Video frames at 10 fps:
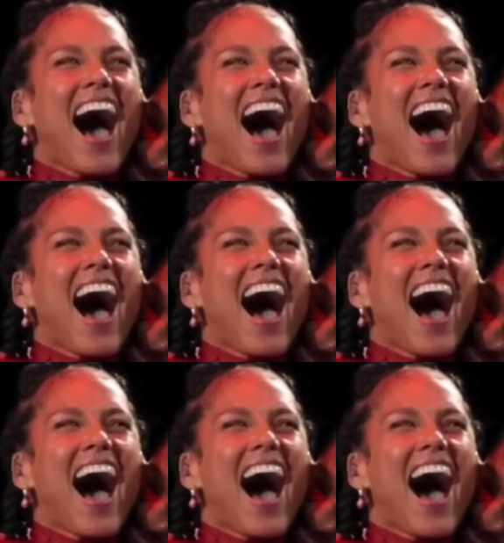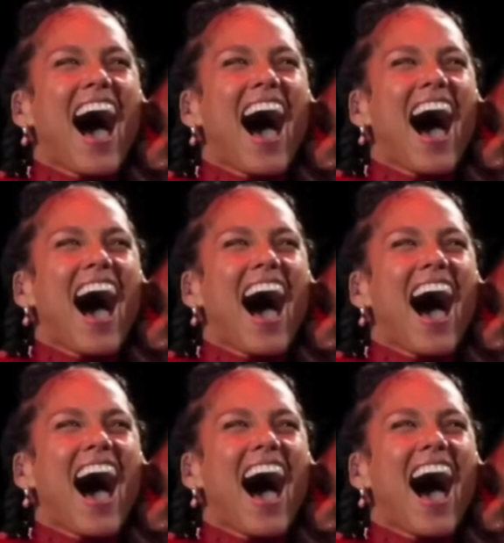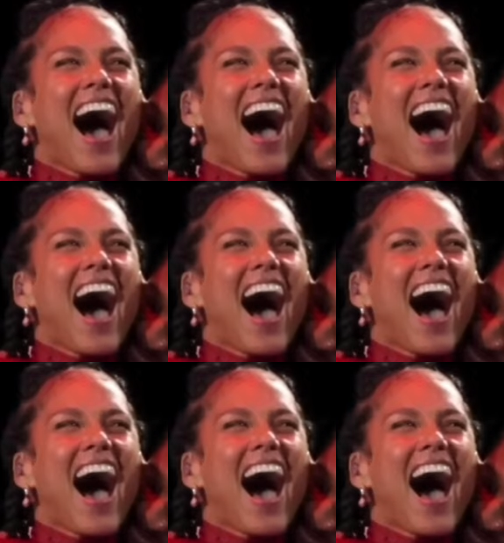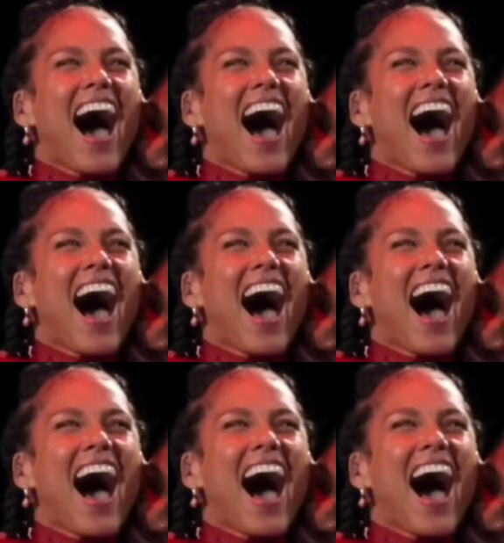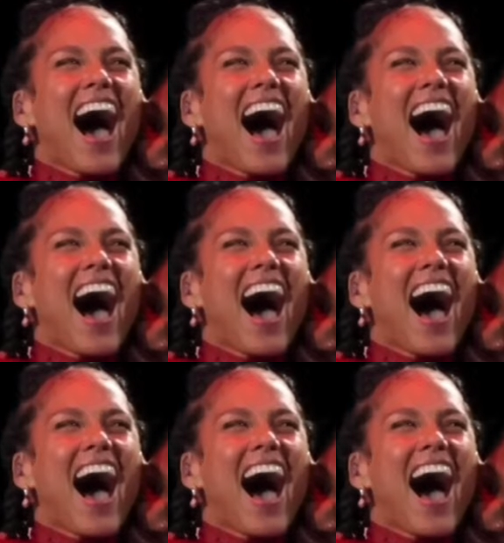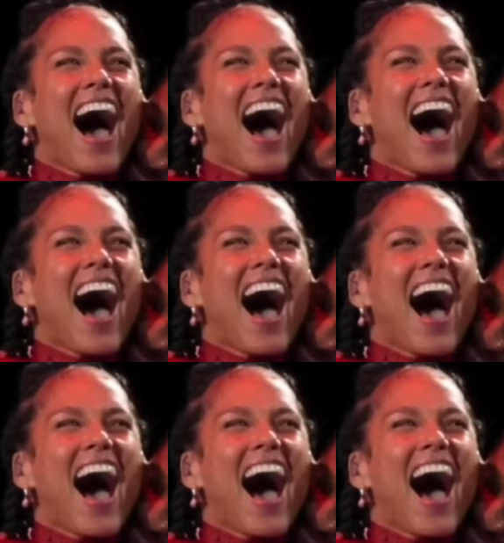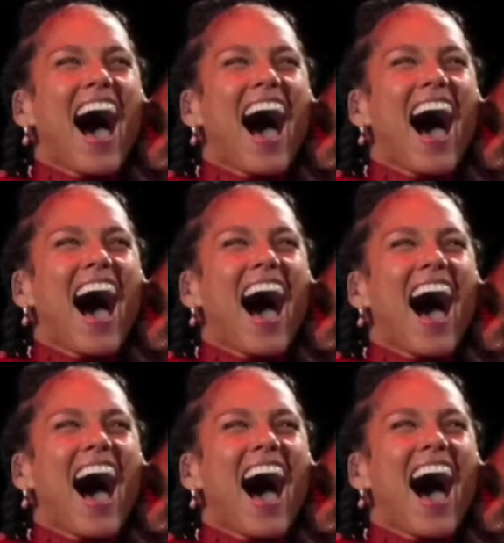(silent)